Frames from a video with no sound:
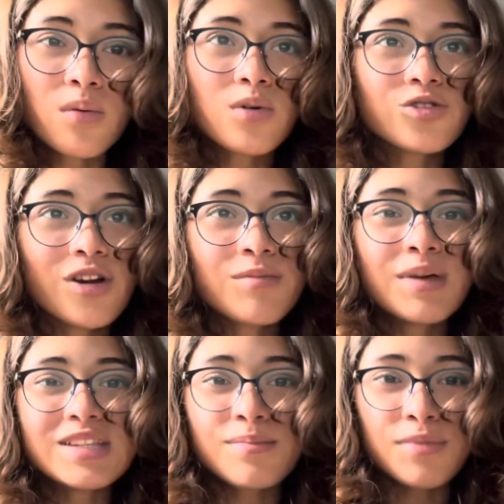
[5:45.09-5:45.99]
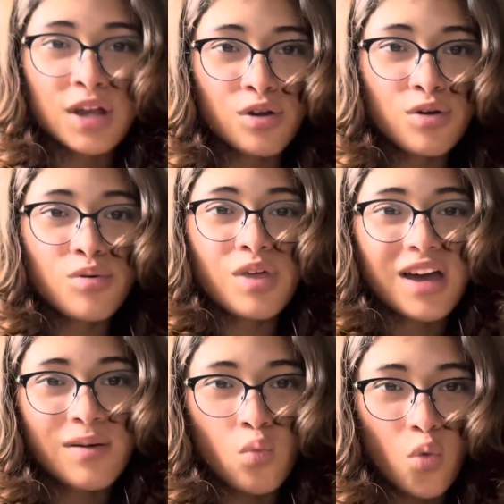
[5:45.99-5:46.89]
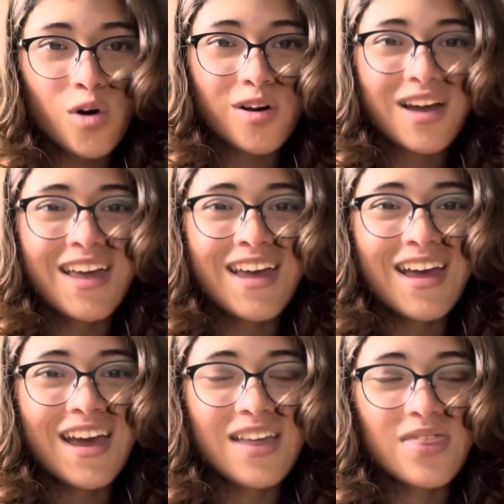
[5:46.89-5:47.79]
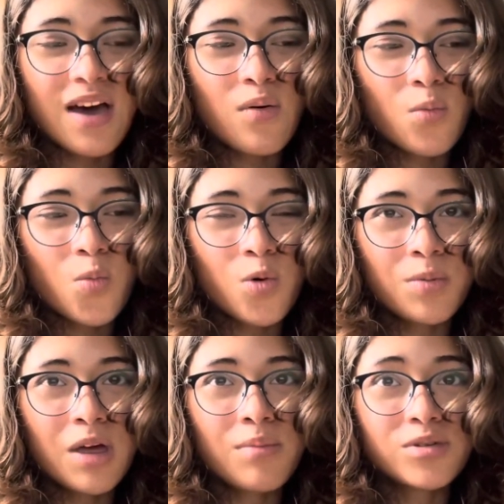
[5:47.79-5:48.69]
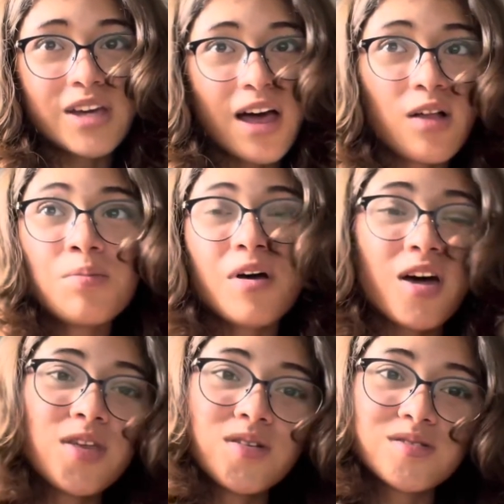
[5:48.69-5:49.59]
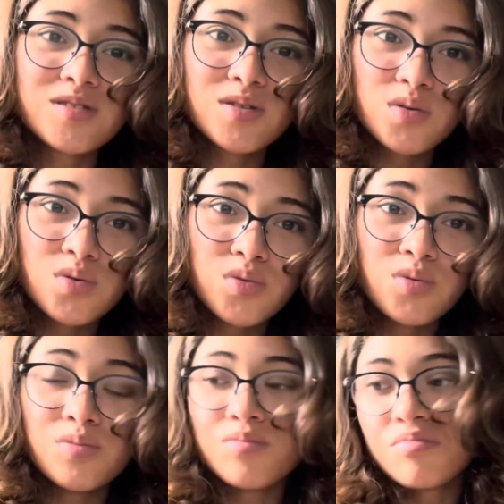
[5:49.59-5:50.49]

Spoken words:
We're trying to make something new that can work and that will be able to help others who